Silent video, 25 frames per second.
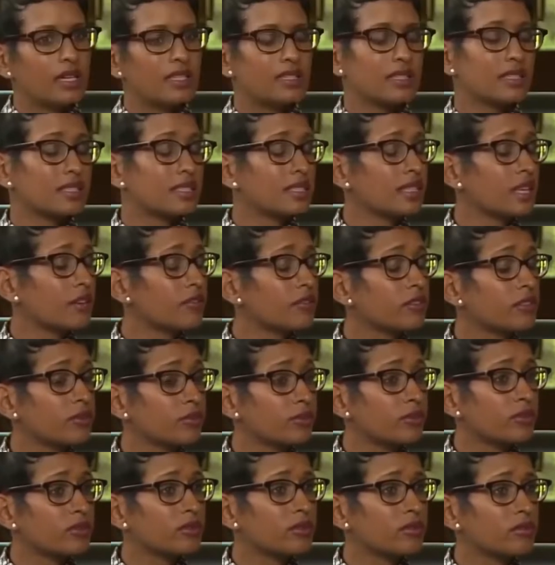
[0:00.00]
Is it
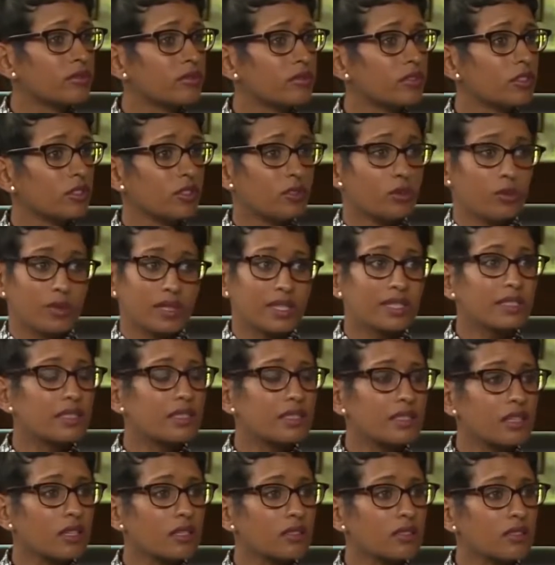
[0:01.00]
inevitable that you will
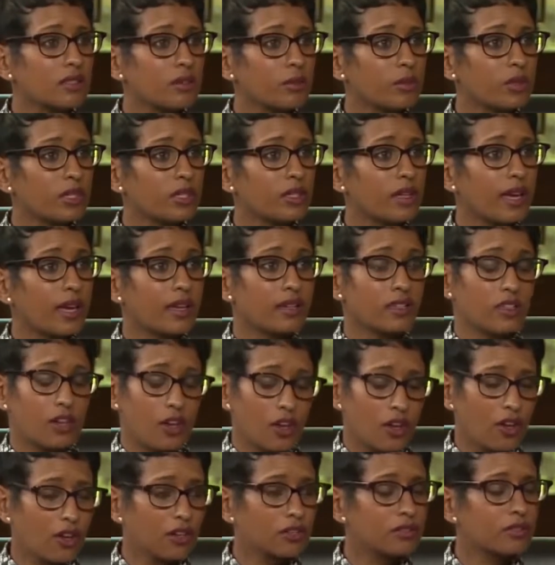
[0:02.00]
insult someone and
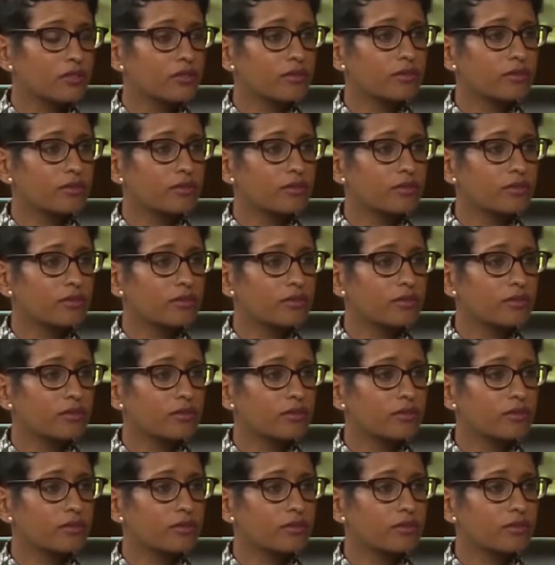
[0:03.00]
hurt